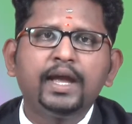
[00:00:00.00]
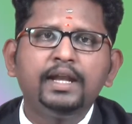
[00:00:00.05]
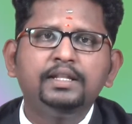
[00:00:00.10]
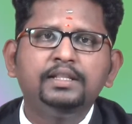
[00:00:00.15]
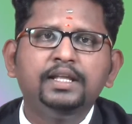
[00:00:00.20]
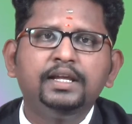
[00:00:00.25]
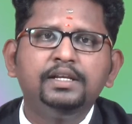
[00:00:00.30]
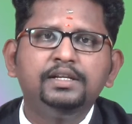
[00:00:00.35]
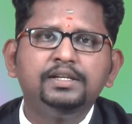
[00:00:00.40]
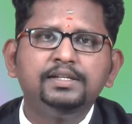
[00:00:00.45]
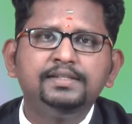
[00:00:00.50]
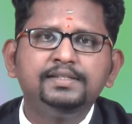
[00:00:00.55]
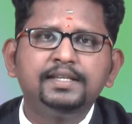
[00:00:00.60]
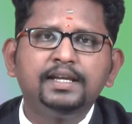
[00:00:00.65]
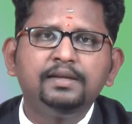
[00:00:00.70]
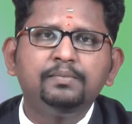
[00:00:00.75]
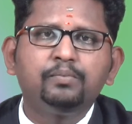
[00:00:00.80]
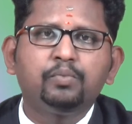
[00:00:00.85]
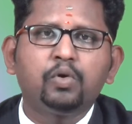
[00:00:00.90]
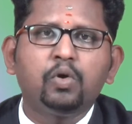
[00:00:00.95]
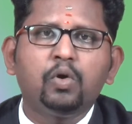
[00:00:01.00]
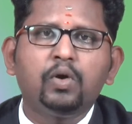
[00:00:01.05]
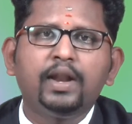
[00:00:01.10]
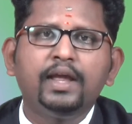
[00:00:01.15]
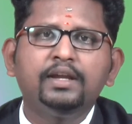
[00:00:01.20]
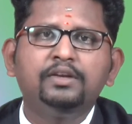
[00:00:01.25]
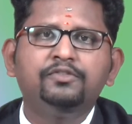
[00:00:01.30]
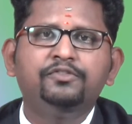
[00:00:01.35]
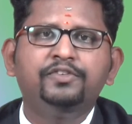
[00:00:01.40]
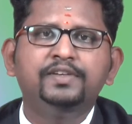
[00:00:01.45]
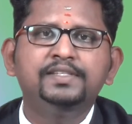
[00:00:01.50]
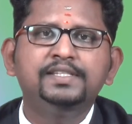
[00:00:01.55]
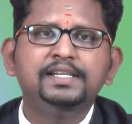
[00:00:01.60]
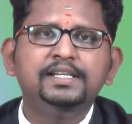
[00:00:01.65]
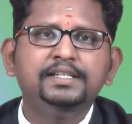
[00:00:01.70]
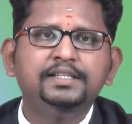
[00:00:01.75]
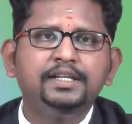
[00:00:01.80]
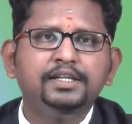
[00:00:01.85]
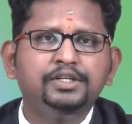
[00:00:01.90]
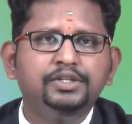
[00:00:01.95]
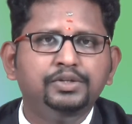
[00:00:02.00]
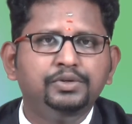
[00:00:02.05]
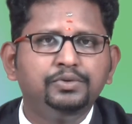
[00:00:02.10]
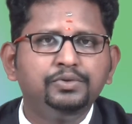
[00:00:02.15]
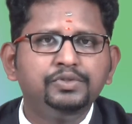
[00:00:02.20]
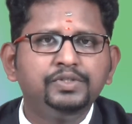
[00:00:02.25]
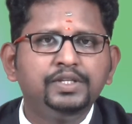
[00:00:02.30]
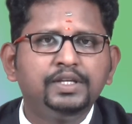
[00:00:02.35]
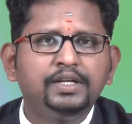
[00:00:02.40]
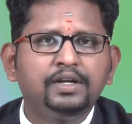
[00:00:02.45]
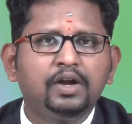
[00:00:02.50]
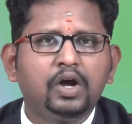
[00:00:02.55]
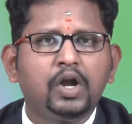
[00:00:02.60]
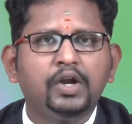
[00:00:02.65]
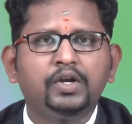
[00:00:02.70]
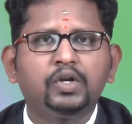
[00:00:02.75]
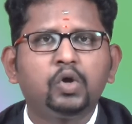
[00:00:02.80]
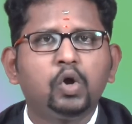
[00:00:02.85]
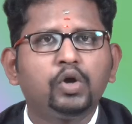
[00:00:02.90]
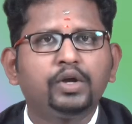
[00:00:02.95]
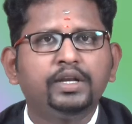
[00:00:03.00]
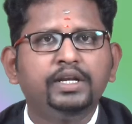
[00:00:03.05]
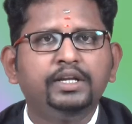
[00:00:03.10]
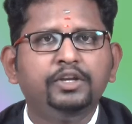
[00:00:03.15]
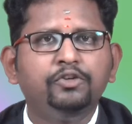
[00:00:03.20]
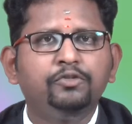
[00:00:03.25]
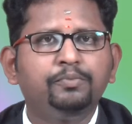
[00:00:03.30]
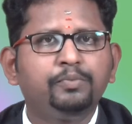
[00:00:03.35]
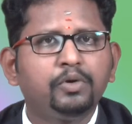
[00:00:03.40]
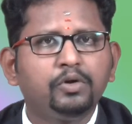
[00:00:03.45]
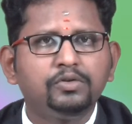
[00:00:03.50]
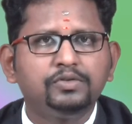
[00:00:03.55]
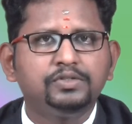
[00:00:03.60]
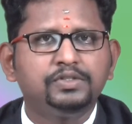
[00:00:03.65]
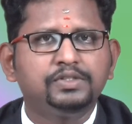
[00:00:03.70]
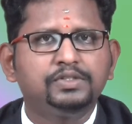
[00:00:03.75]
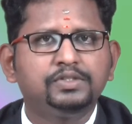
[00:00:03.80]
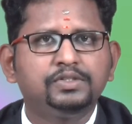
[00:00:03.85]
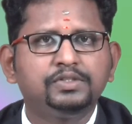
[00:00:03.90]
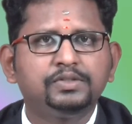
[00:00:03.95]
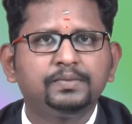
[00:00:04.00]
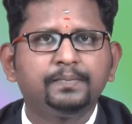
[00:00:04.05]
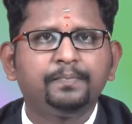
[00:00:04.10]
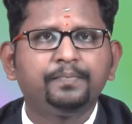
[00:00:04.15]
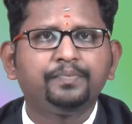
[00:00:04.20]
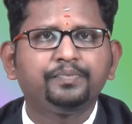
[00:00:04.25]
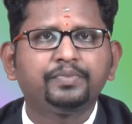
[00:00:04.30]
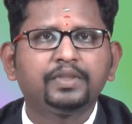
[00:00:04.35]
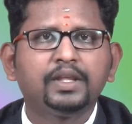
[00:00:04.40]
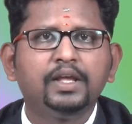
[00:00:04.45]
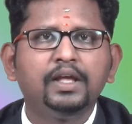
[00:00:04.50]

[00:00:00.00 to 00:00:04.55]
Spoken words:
can the design product facilitate user and cognitive process.